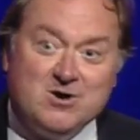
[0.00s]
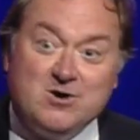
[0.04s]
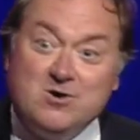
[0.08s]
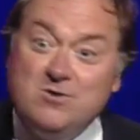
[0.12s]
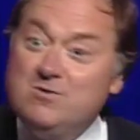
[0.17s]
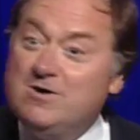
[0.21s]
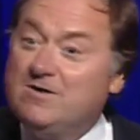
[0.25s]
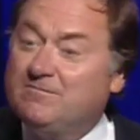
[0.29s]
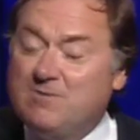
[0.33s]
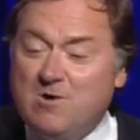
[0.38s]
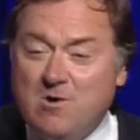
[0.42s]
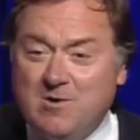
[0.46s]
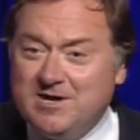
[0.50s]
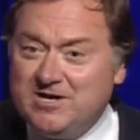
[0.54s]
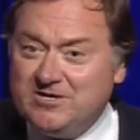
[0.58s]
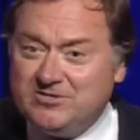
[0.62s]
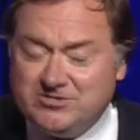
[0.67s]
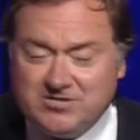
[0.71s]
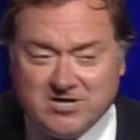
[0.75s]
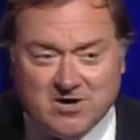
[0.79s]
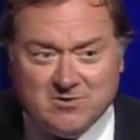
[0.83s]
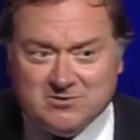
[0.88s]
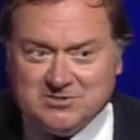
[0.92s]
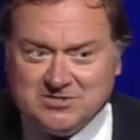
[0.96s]
who have already
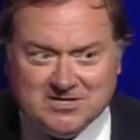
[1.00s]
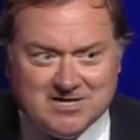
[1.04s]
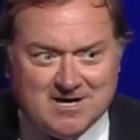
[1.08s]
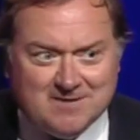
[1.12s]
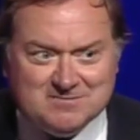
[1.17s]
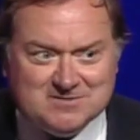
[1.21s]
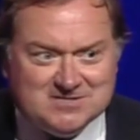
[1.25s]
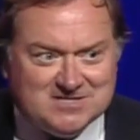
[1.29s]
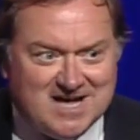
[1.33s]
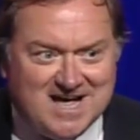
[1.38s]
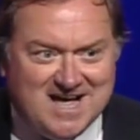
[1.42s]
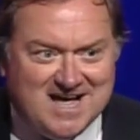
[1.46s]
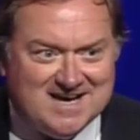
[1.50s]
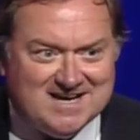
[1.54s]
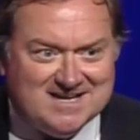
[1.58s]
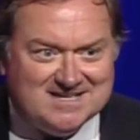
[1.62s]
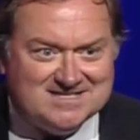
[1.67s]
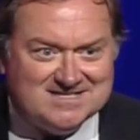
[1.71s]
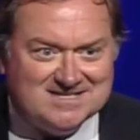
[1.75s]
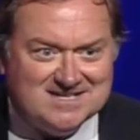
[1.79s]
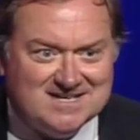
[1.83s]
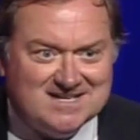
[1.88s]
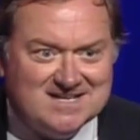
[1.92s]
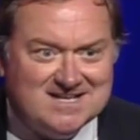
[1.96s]
chosen up
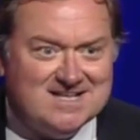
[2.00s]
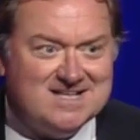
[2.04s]
sides.